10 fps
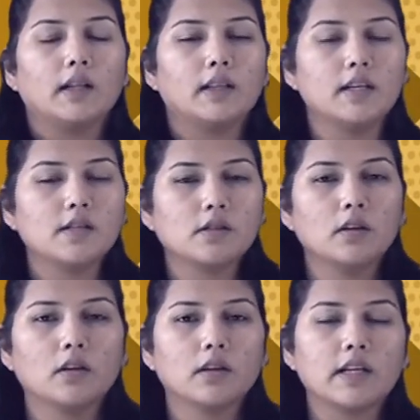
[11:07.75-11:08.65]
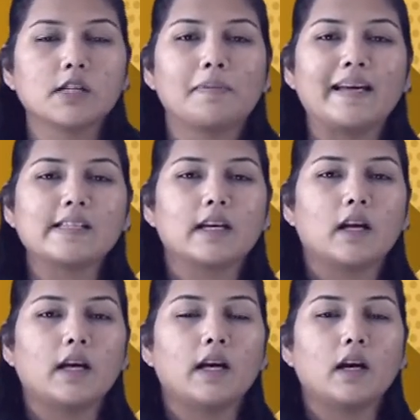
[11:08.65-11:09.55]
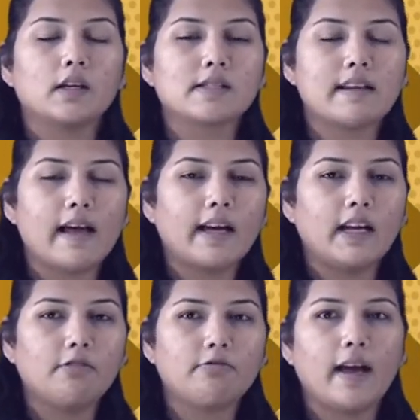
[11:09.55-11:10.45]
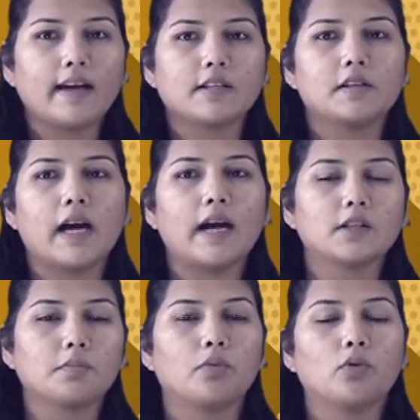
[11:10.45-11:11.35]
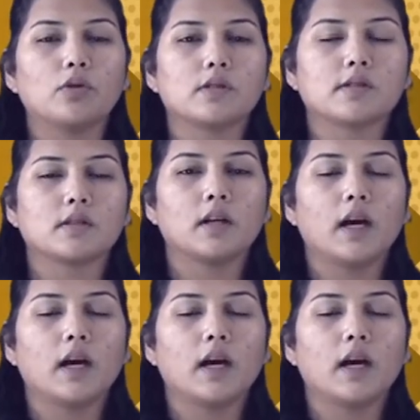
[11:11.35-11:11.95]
This Earth is basically slightly flattened at the poles,